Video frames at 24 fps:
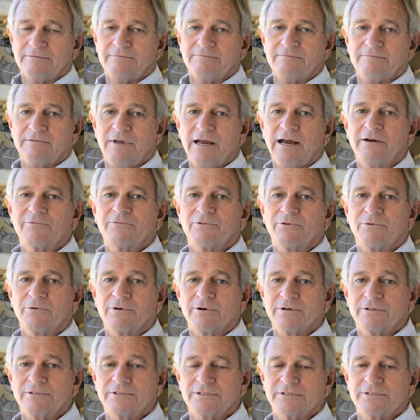And
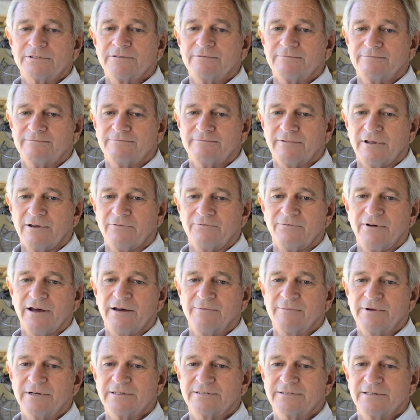afterwards, I found
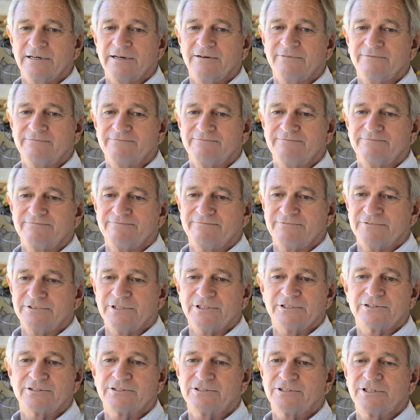myself
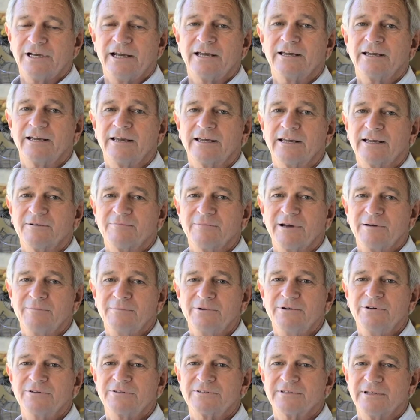just shaking in my
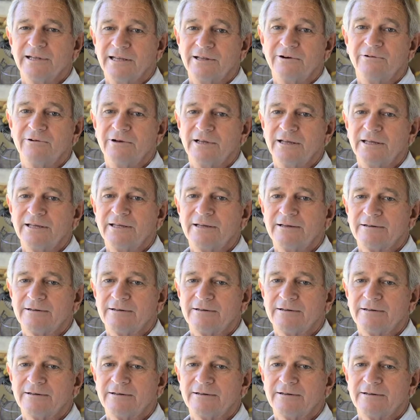boots, literally,